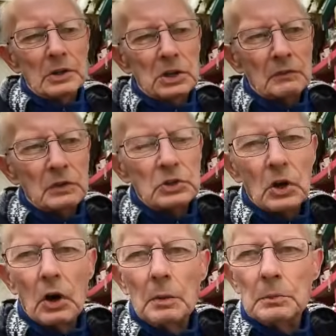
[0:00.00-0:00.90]
7
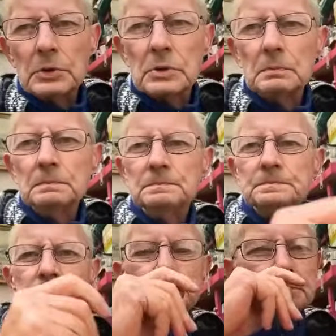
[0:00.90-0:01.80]
times
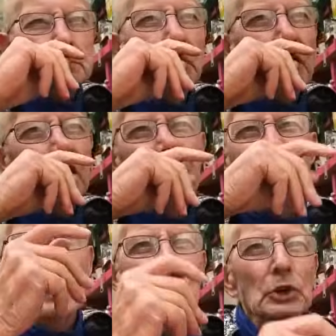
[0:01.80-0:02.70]

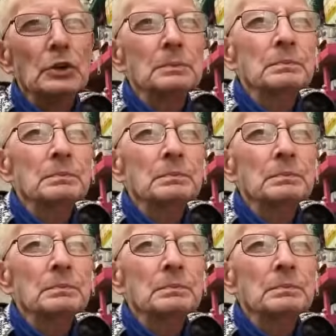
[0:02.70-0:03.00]
magnification.